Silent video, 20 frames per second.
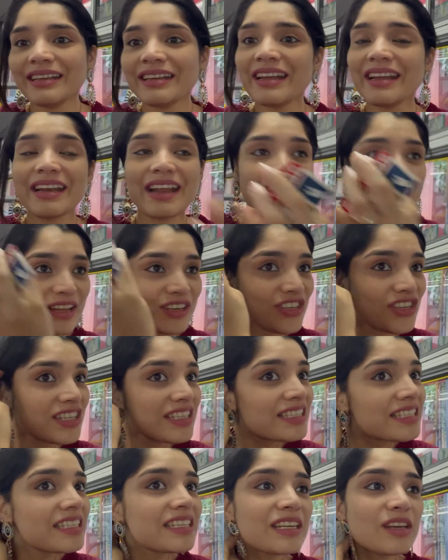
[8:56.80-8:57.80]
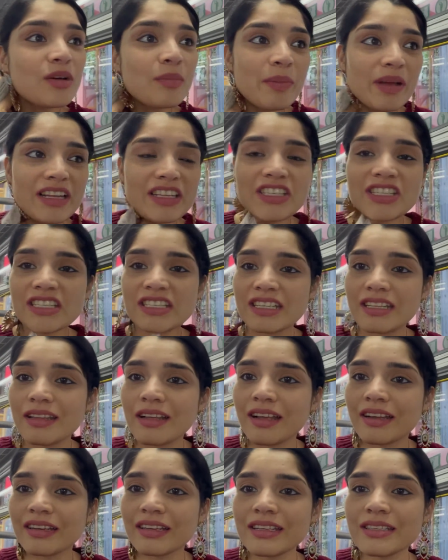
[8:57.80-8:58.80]
I actually city lo punch
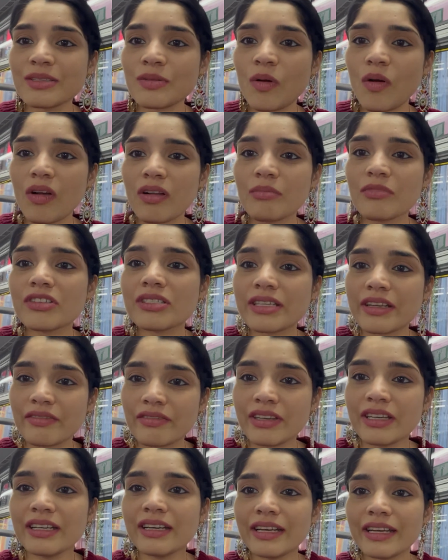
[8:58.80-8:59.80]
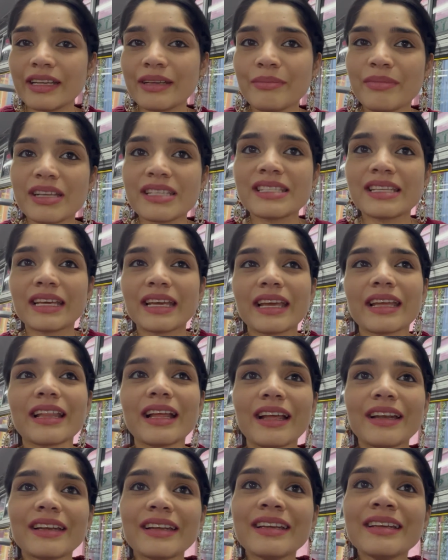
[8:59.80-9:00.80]
chesadani, so almost every day bus
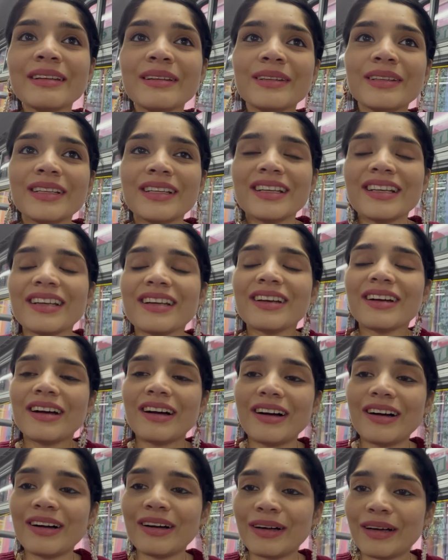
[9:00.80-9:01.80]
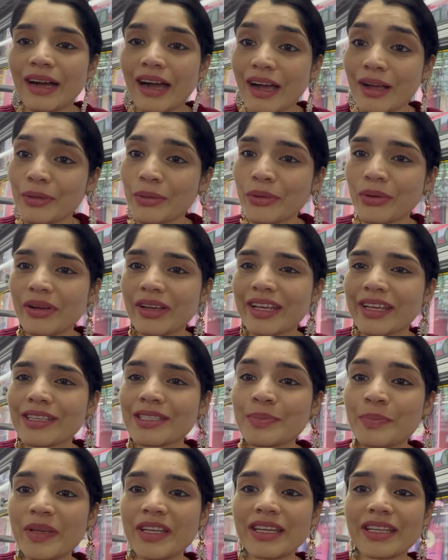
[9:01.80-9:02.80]
ekkedani. Uh, adoka
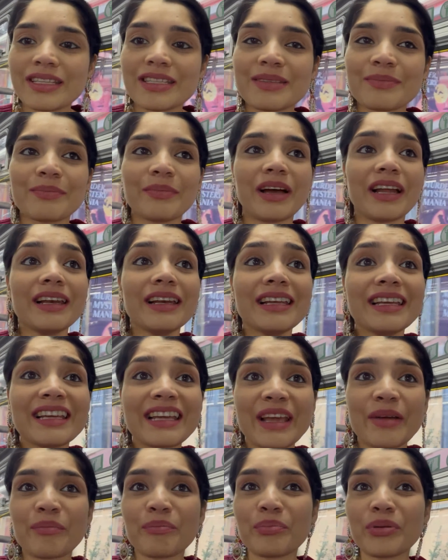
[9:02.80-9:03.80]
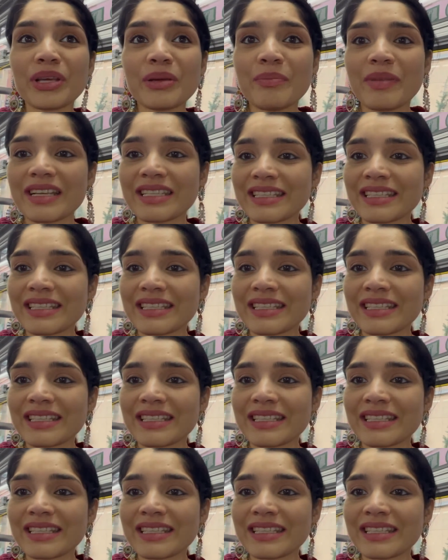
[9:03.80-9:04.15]
experience. Malli eppudi bus